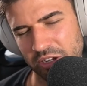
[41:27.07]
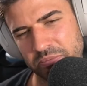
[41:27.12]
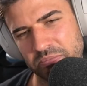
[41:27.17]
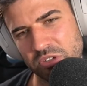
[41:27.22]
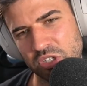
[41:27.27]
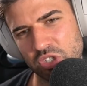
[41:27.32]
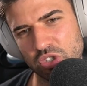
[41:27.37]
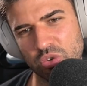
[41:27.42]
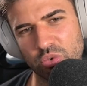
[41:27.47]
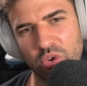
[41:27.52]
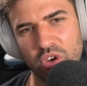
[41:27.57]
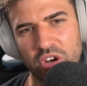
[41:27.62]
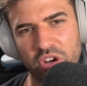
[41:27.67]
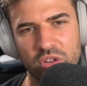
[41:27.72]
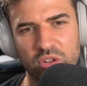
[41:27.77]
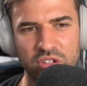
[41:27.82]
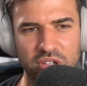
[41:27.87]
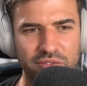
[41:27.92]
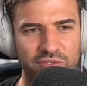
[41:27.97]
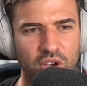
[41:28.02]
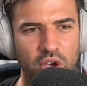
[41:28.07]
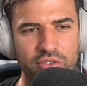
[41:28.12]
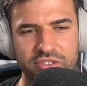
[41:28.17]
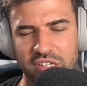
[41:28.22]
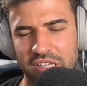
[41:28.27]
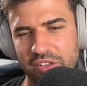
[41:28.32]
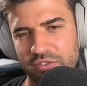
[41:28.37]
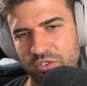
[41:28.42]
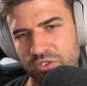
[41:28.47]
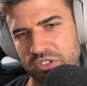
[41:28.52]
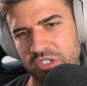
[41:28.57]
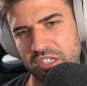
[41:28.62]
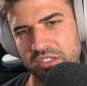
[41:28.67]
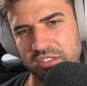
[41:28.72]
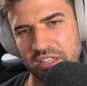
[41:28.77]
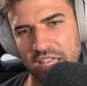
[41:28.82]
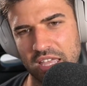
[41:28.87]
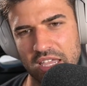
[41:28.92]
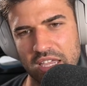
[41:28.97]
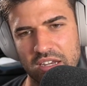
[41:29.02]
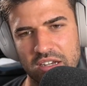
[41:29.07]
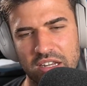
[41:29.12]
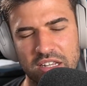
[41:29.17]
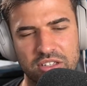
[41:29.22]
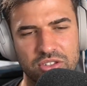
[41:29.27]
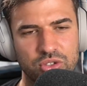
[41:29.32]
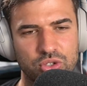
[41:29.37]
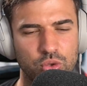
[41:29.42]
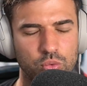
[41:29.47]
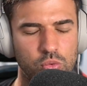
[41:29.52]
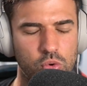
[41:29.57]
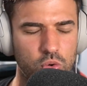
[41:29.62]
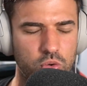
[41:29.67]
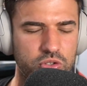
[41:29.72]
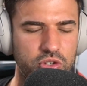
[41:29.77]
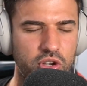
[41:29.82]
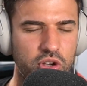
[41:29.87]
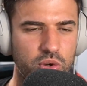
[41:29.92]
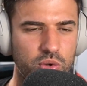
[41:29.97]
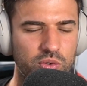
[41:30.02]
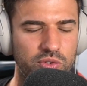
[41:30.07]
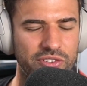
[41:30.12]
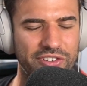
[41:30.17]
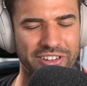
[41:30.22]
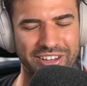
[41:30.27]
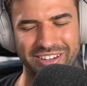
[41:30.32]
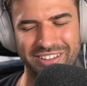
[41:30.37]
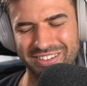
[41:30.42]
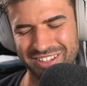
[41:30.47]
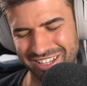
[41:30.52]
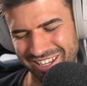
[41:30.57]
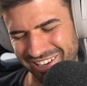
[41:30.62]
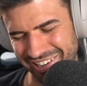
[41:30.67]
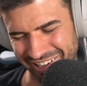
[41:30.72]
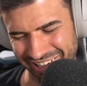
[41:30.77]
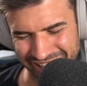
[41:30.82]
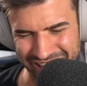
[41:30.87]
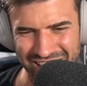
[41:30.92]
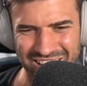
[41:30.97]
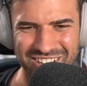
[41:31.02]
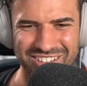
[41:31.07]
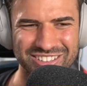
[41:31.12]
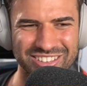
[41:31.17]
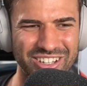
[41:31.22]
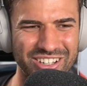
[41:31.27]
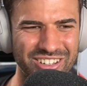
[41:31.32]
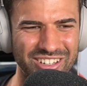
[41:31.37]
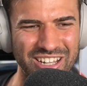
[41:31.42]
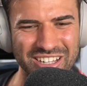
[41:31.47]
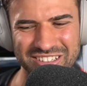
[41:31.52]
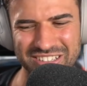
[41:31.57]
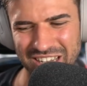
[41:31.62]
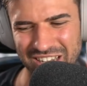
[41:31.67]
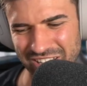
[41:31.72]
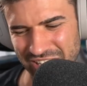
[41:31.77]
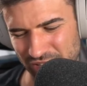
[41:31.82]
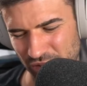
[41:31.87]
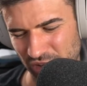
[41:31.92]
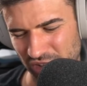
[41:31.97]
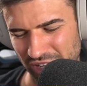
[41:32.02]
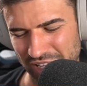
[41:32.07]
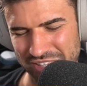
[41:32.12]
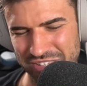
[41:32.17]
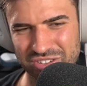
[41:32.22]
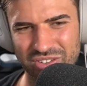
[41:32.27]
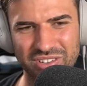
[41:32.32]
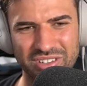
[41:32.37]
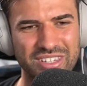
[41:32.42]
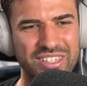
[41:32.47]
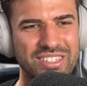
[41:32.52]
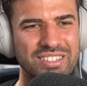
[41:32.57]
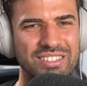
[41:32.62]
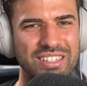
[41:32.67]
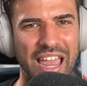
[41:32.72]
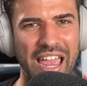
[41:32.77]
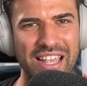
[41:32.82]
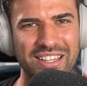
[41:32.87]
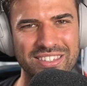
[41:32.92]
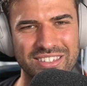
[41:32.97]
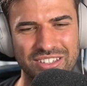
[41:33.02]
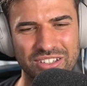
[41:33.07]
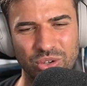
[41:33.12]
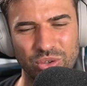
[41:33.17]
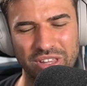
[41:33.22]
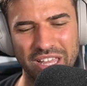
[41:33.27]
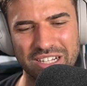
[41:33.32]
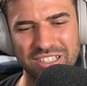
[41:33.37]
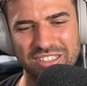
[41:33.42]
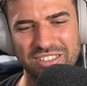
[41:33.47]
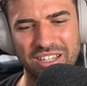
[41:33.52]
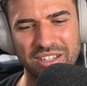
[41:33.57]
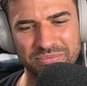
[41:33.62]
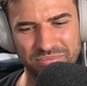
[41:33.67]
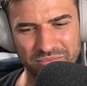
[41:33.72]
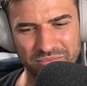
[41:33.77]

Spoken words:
Squirtle evolves at level 16 into War Turtle, and tell like all that sort of the stats and all that. She's like,